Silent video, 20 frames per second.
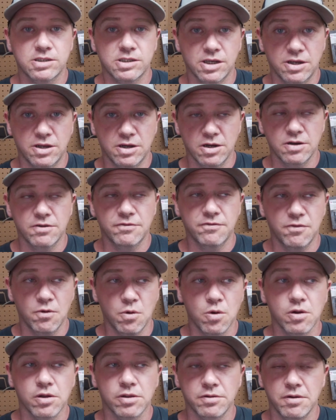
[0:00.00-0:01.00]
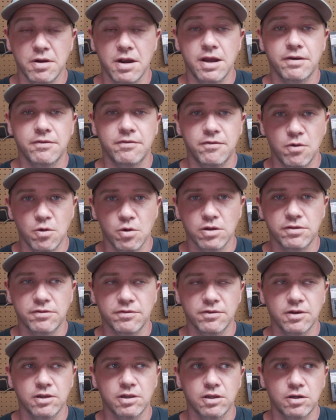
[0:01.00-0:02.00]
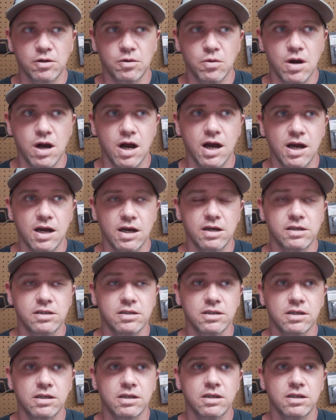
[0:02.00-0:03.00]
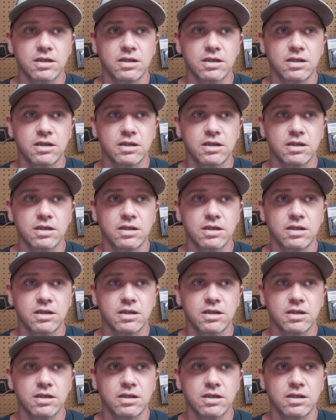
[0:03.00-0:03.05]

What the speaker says: secured 4th, ran 4th for a little while,